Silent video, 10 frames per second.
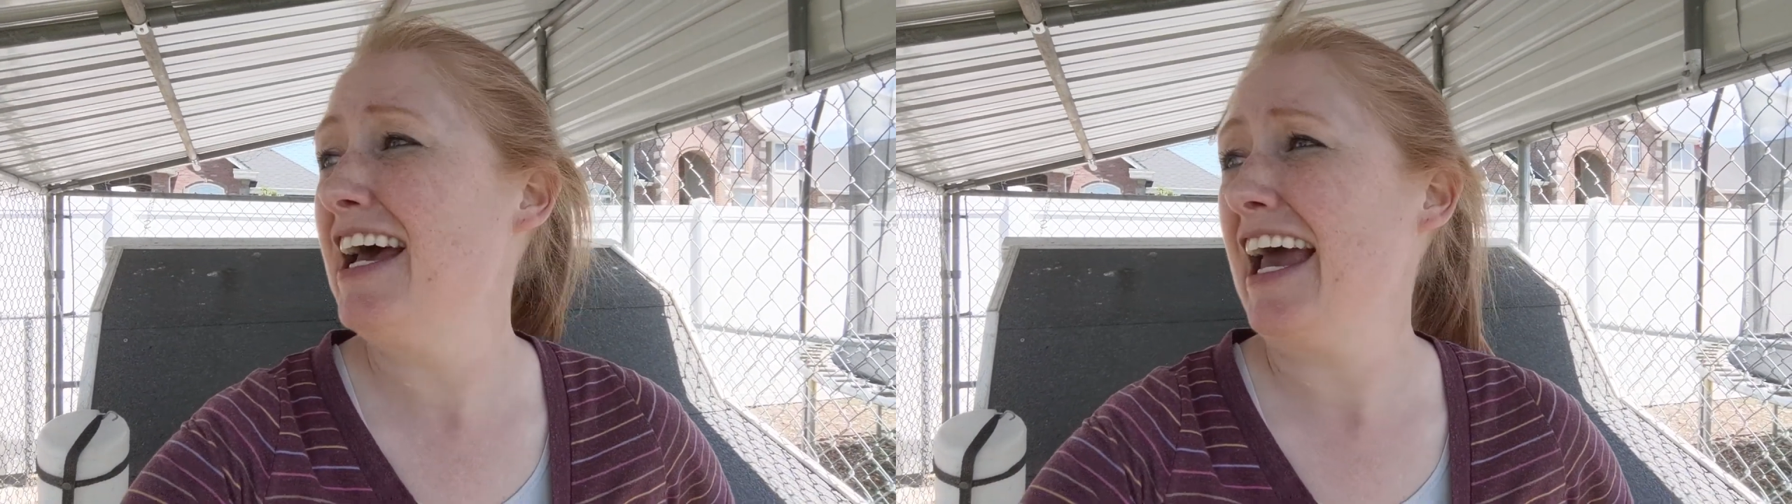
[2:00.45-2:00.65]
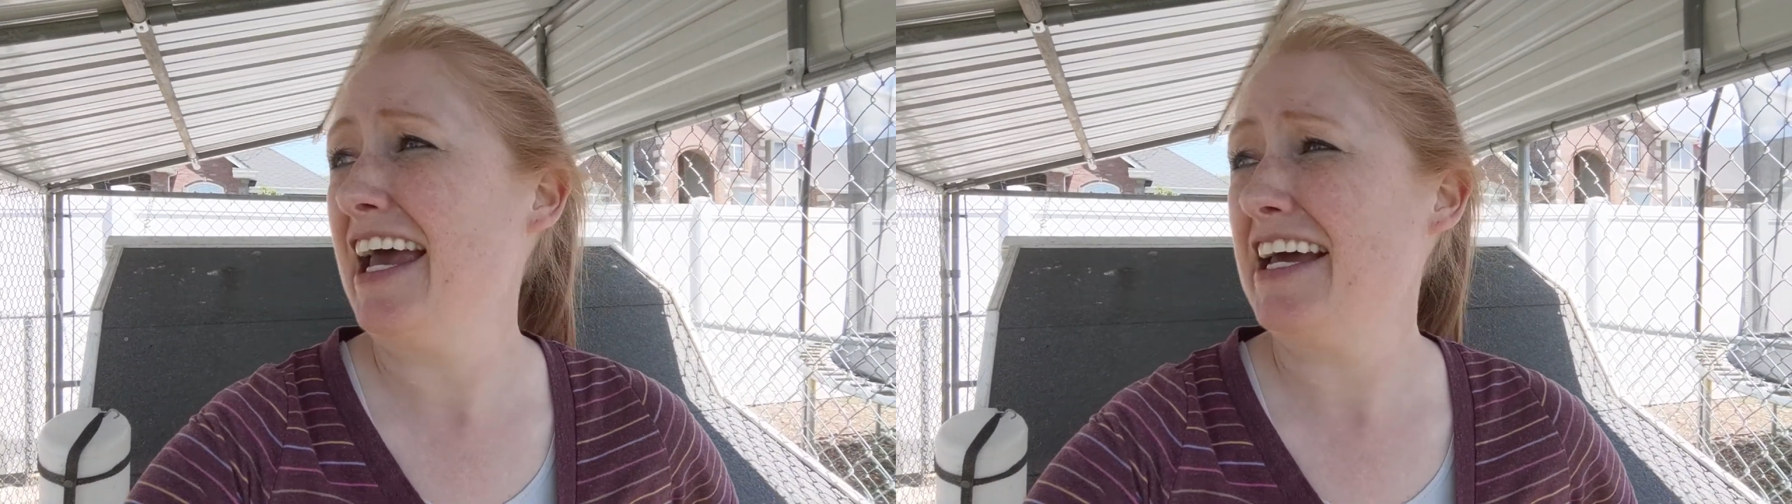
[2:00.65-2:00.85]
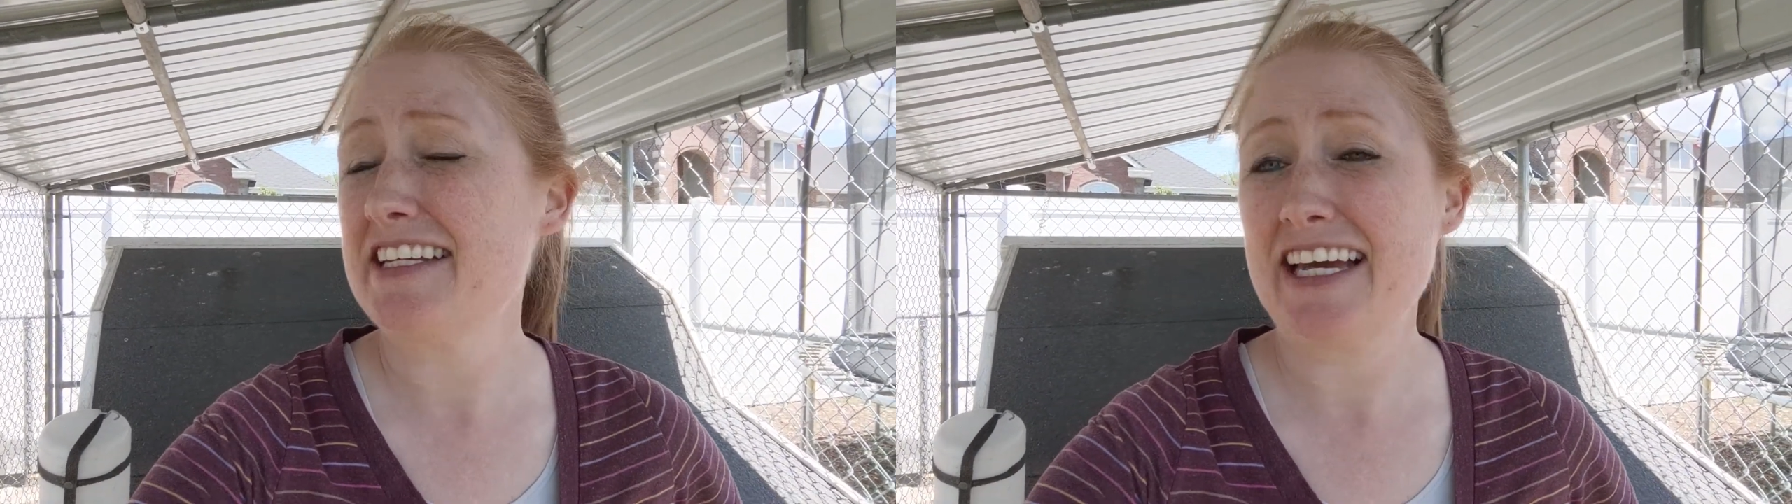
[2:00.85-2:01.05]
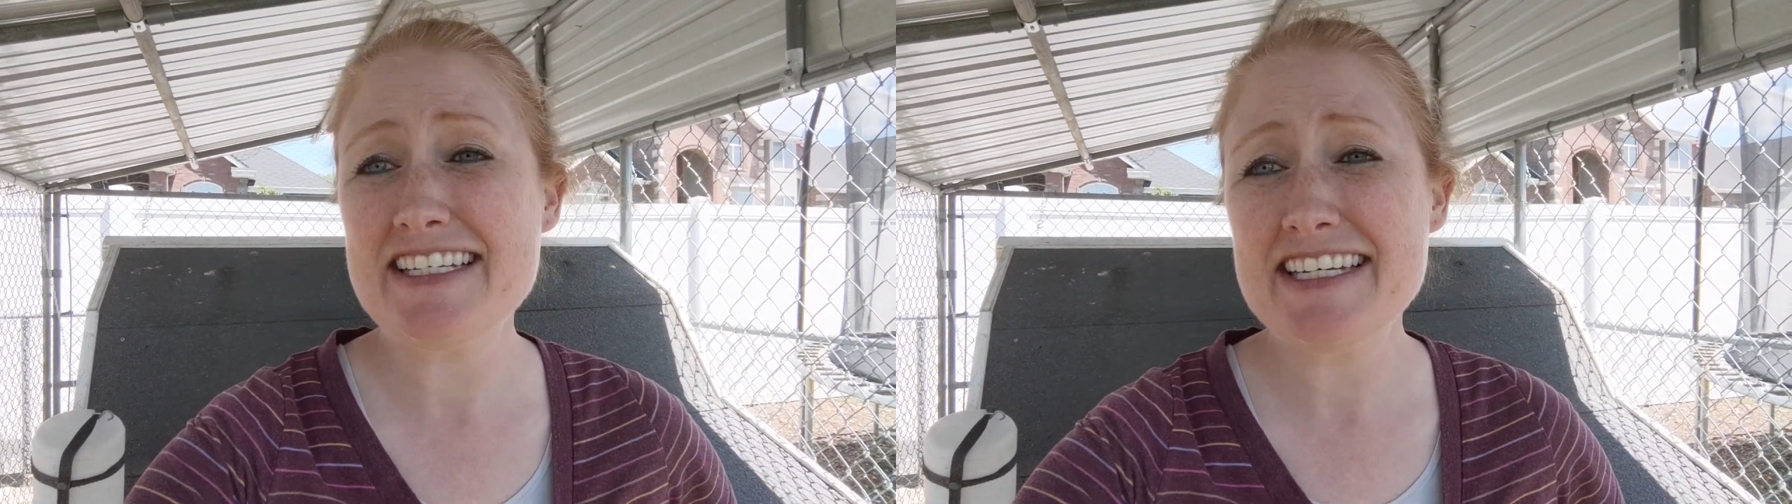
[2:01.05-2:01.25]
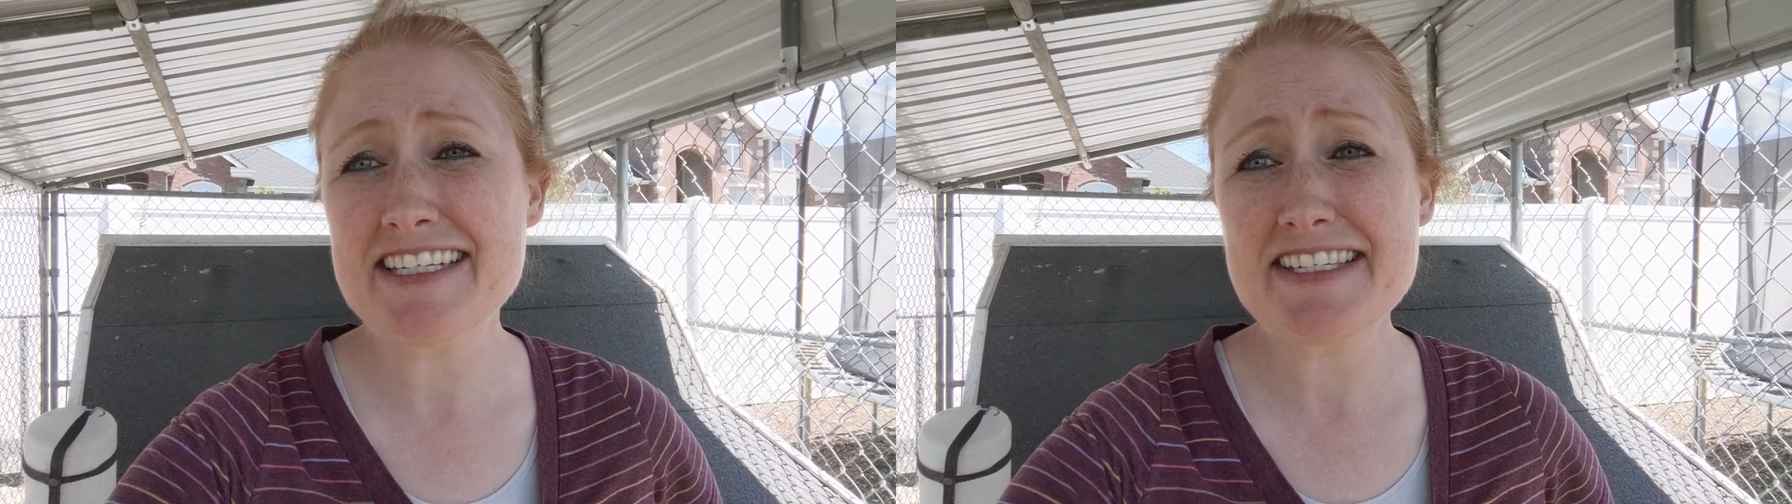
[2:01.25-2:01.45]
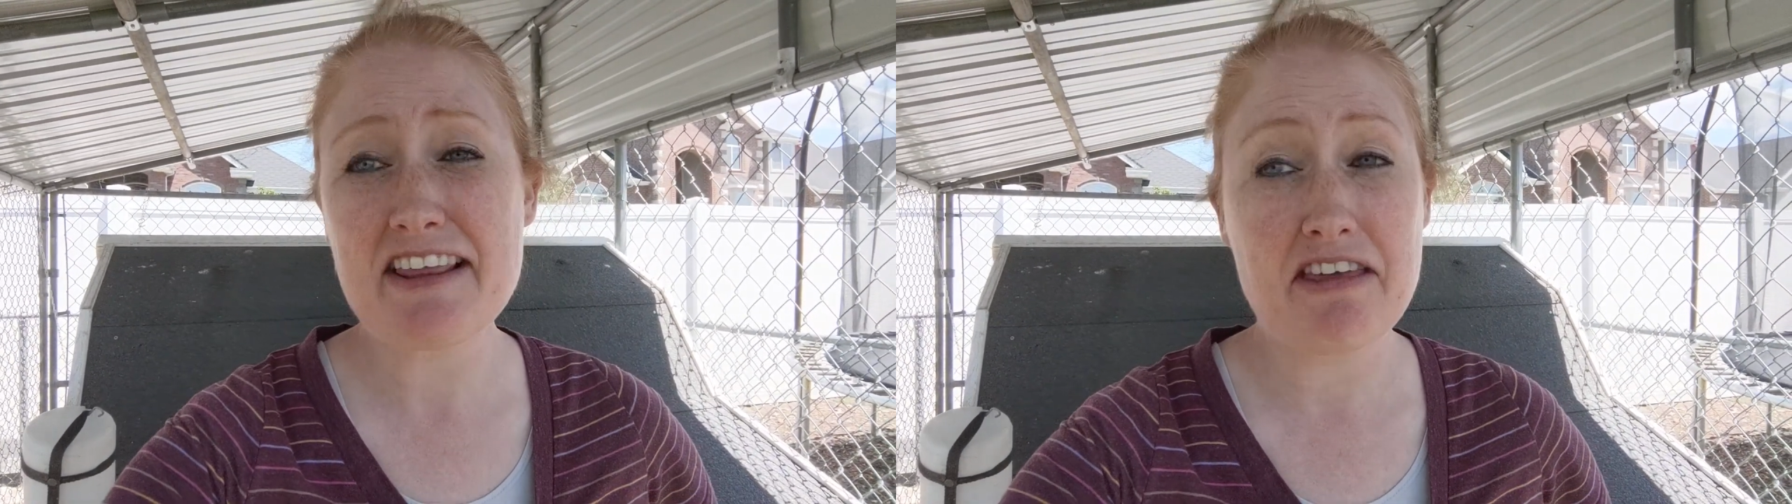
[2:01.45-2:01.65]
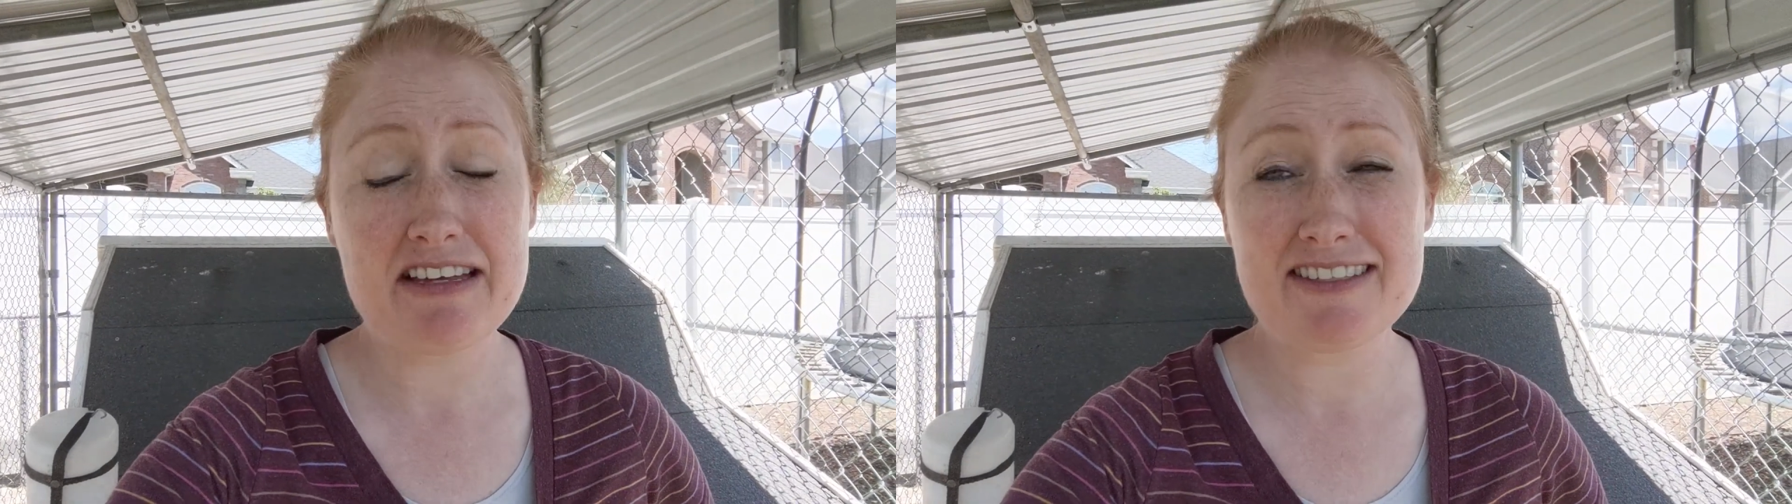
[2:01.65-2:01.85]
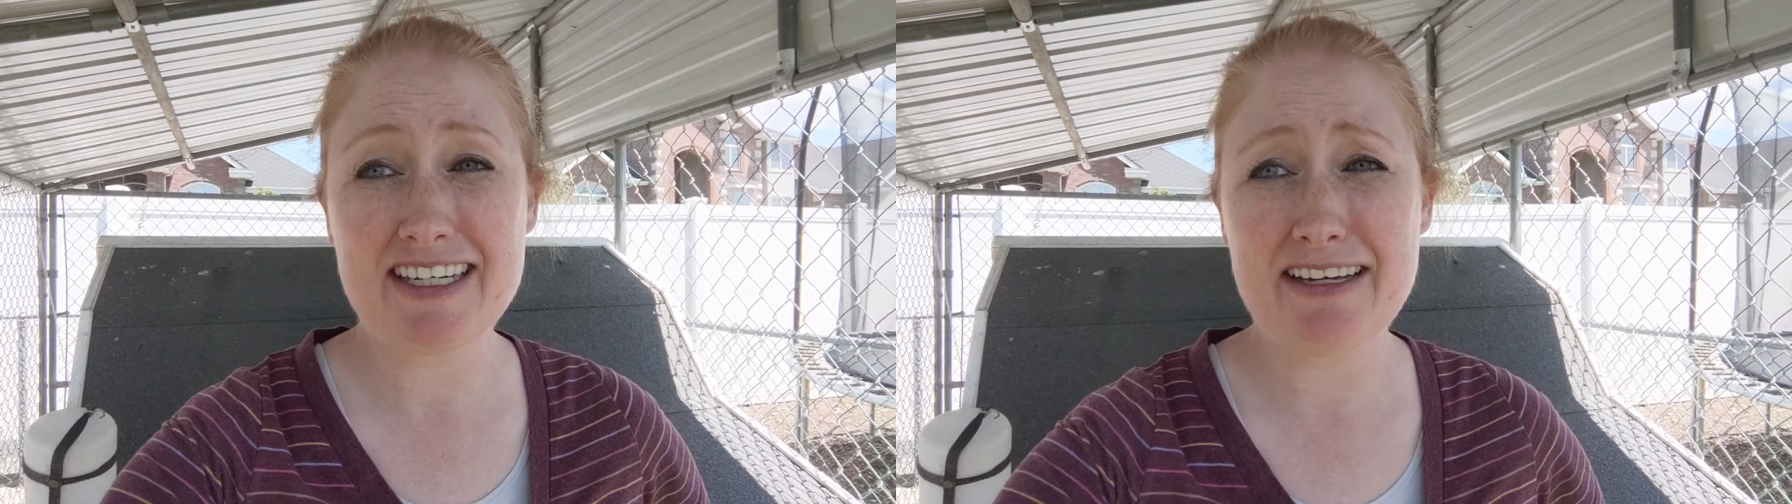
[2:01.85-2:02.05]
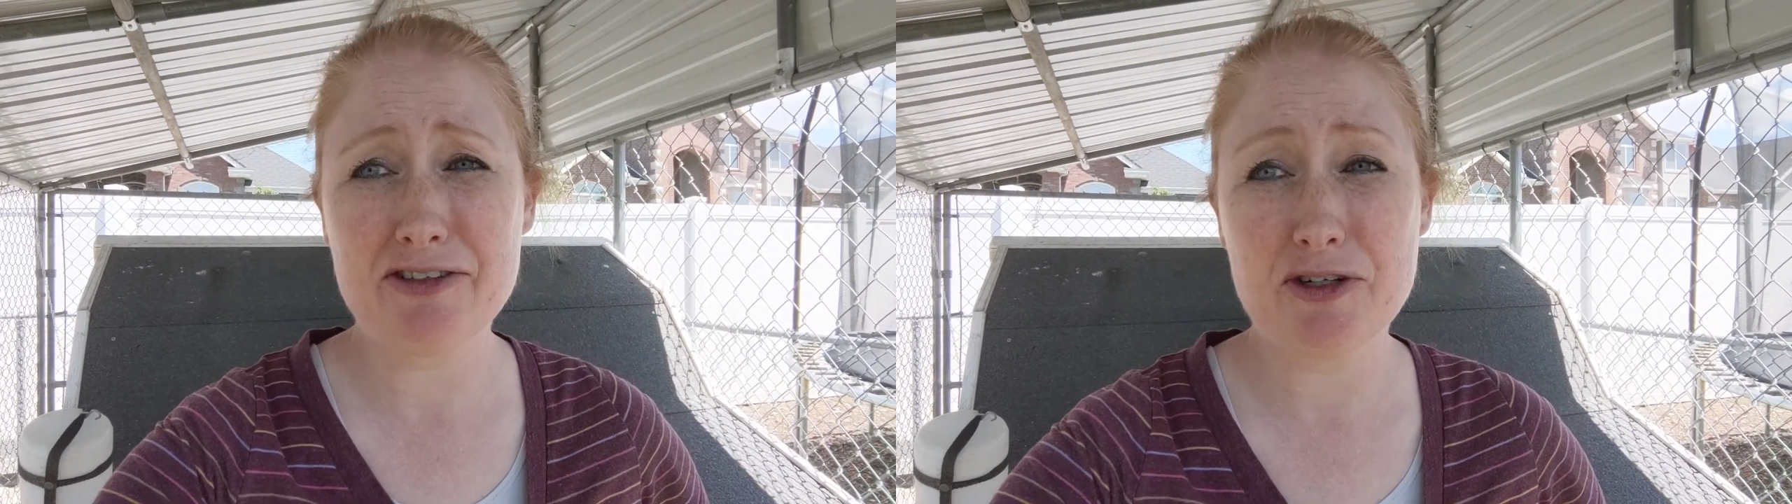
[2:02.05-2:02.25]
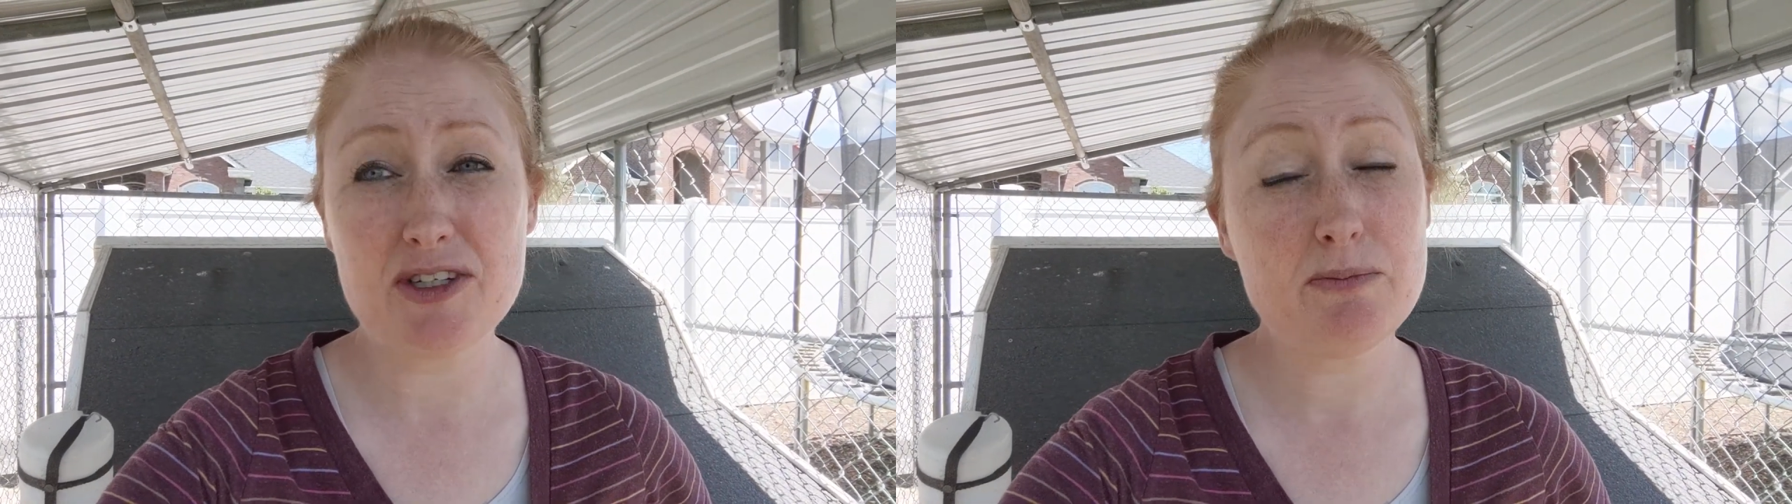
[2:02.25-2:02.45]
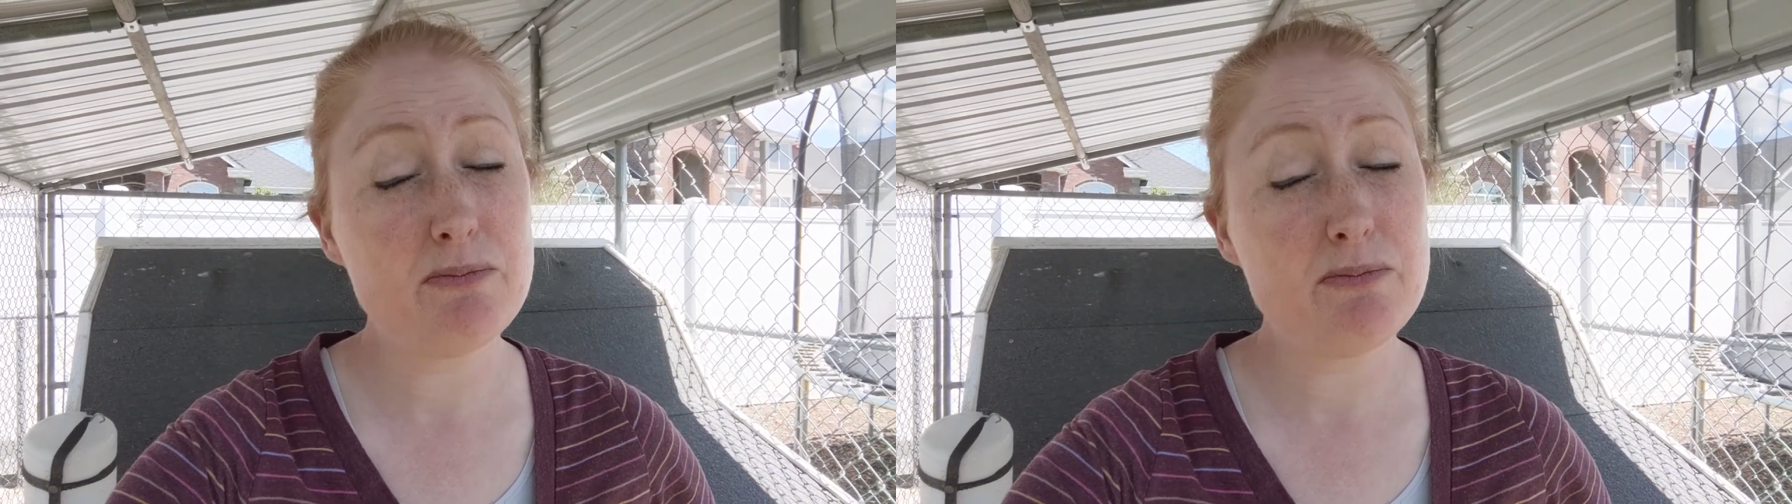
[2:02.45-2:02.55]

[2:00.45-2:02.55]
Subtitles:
and ideas and things that I've learned,